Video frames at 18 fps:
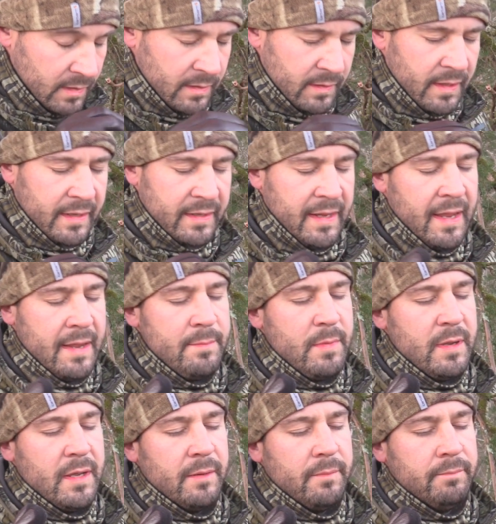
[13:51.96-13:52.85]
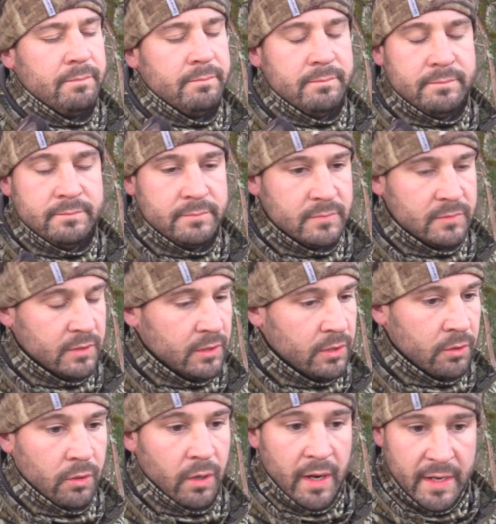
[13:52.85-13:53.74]
They came in
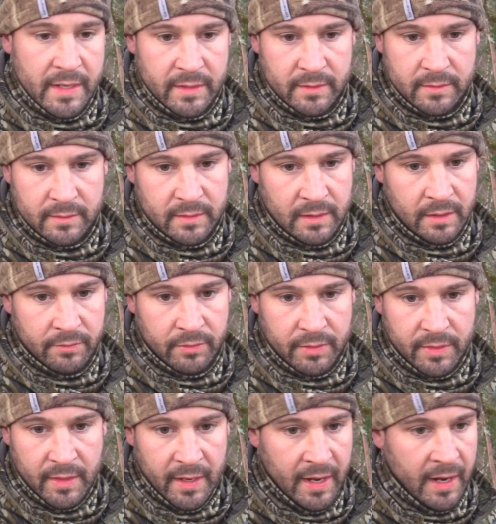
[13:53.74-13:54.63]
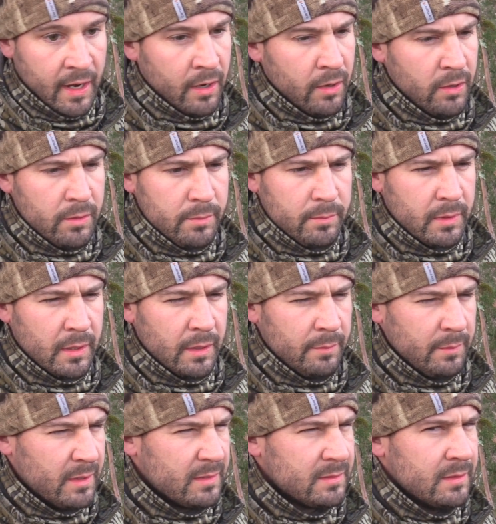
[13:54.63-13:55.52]
great. Everything, I heard them
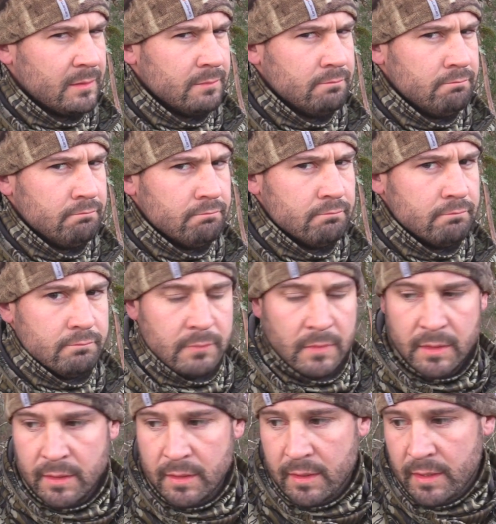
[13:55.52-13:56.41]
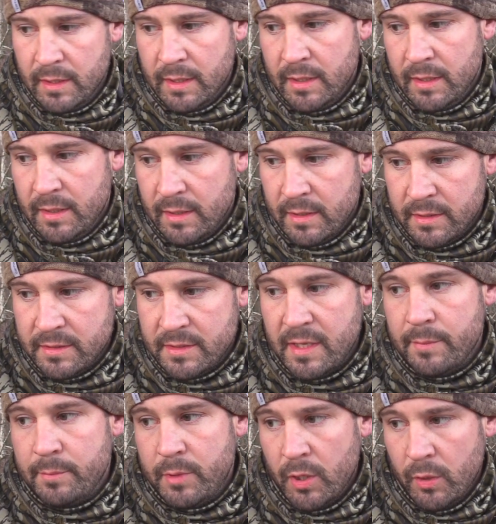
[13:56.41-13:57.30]
coming, I was like,
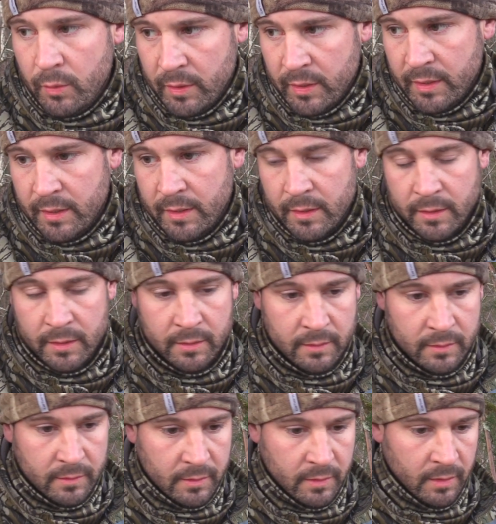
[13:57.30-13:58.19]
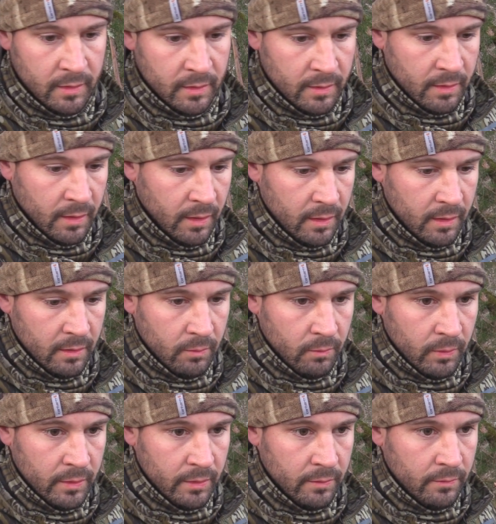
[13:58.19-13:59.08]
tiptoeing in here.
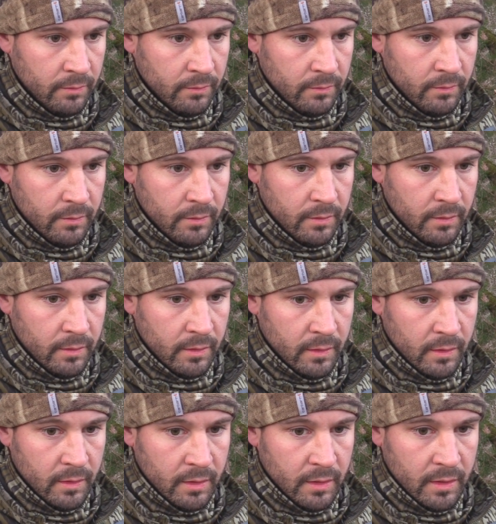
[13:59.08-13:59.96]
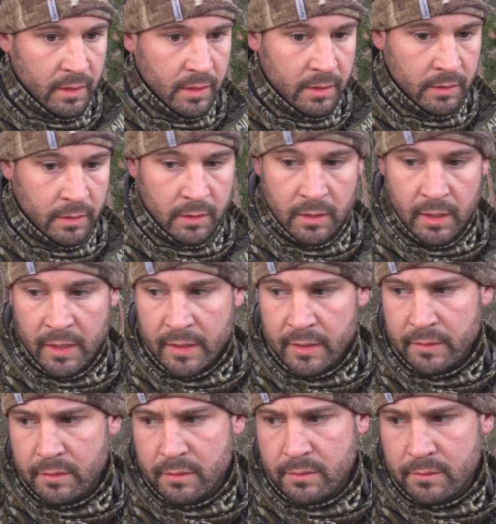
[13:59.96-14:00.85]
Well, it looked like
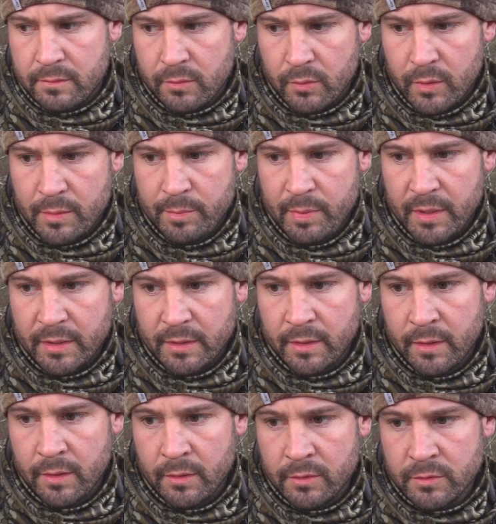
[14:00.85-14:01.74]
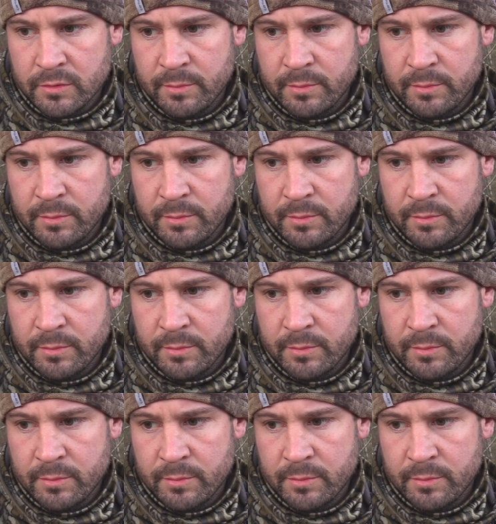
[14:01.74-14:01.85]
3 big does